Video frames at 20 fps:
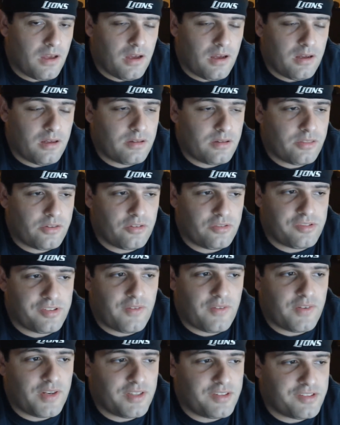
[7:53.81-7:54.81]
They're
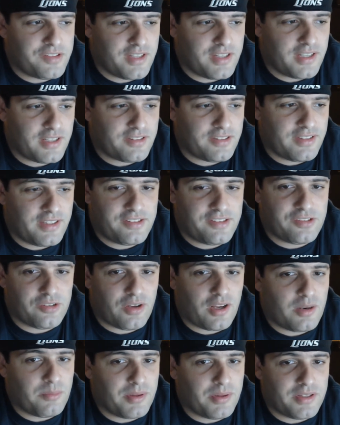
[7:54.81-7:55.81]
7-6, and they
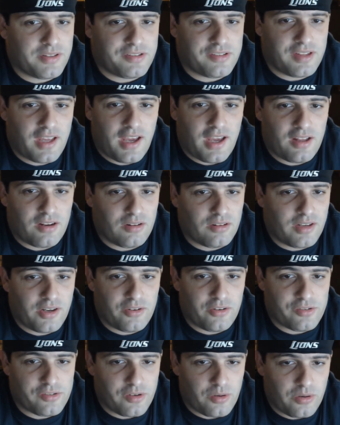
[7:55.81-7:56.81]
still got to play Seattle and
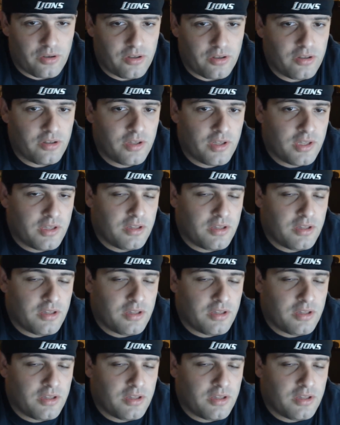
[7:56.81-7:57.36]
Arizona,